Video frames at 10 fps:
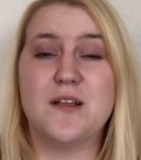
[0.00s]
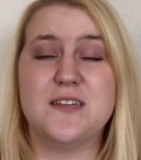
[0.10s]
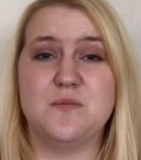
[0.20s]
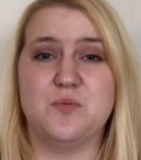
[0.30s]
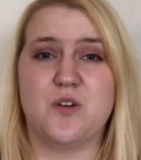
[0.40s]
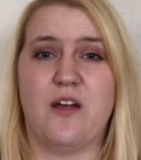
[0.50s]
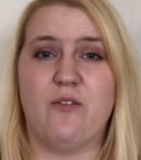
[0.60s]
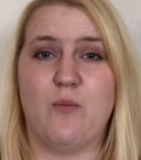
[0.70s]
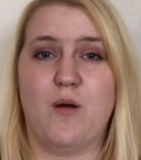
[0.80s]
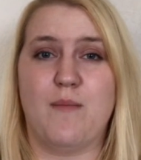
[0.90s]
Please subscribe
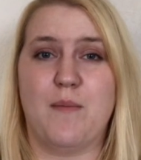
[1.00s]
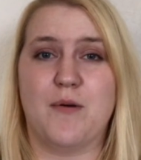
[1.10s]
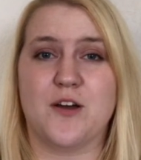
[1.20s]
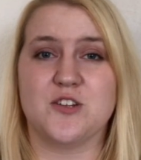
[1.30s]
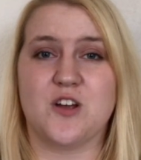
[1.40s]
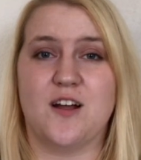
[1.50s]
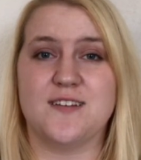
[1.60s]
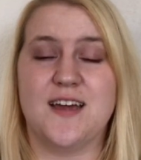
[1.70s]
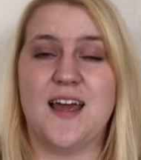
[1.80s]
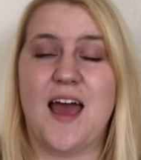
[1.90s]
for more of my bookish
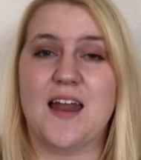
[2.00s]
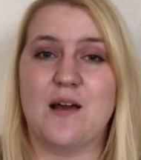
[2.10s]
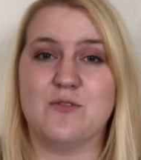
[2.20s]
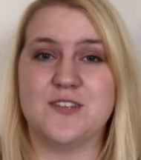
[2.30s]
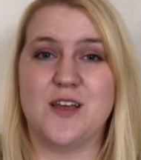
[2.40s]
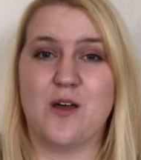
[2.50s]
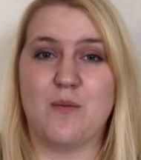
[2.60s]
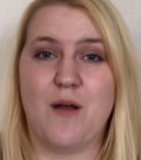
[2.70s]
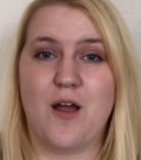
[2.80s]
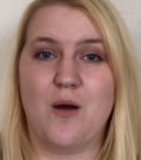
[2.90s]
content, and I will see y'all
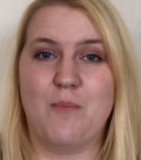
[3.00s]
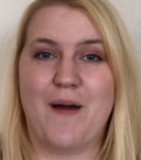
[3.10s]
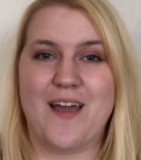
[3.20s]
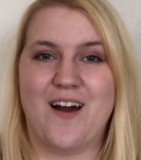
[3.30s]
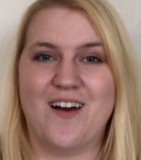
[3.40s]
tomorrow. Bye